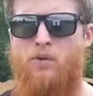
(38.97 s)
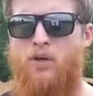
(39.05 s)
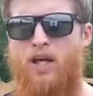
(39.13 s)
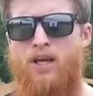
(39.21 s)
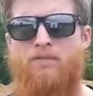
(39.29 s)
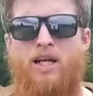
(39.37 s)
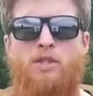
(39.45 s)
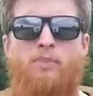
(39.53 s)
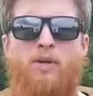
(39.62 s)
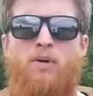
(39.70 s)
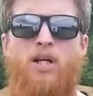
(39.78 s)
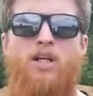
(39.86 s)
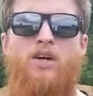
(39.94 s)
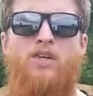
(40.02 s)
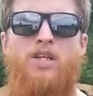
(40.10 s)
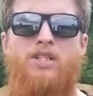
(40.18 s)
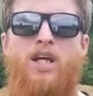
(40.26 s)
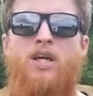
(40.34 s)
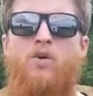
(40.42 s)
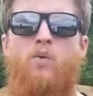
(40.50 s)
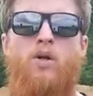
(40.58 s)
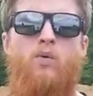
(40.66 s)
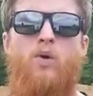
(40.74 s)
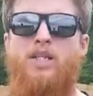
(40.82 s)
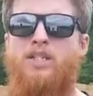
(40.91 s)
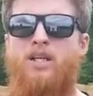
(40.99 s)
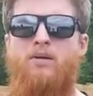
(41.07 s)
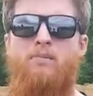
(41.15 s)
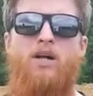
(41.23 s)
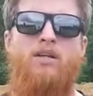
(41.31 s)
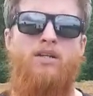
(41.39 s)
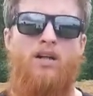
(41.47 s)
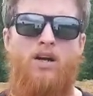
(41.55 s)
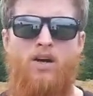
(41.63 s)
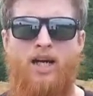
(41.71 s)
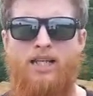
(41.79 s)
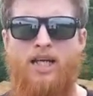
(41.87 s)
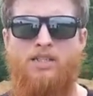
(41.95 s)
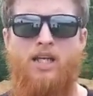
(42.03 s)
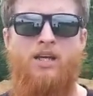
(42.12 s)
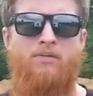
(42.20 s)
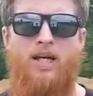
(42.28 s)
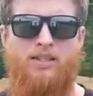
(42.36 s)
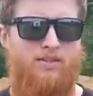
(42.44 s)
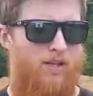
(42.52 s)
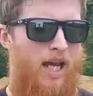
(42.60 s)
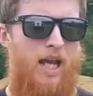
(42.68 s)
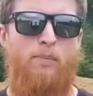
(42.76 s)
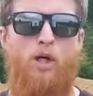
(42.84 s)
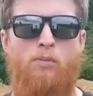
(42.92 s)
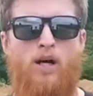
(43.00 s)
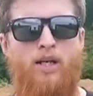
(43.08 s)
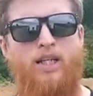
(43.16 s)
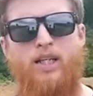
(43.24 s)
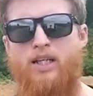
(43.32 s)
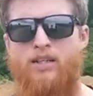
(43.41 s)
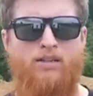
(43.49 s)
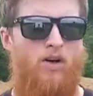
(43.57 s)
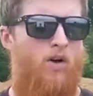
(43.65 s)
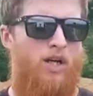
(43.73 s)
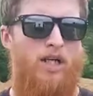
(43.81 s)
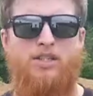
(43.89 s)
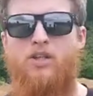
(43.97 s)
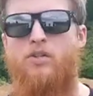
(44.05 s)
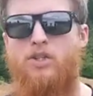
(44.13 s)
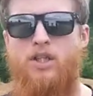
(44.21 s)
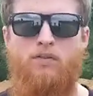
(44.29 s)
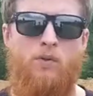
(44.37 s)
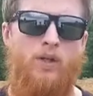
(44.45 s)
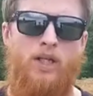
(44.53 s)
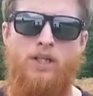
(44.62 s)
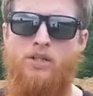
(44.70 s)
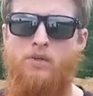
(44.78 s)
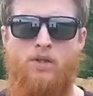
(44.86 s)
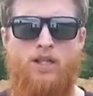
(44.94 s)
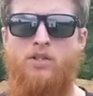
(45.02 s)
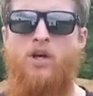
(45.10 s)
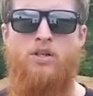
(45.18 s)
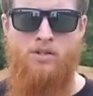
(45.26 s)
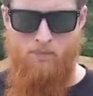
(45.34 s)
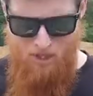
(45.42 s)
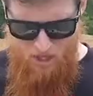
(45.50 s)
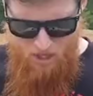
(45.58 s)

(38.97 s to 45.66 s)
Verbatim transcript: Okay. If I spend money on this, I don't want to waste any money. All right. That's that's ammo money and all kinds of other stuff that we could do. That's awesome.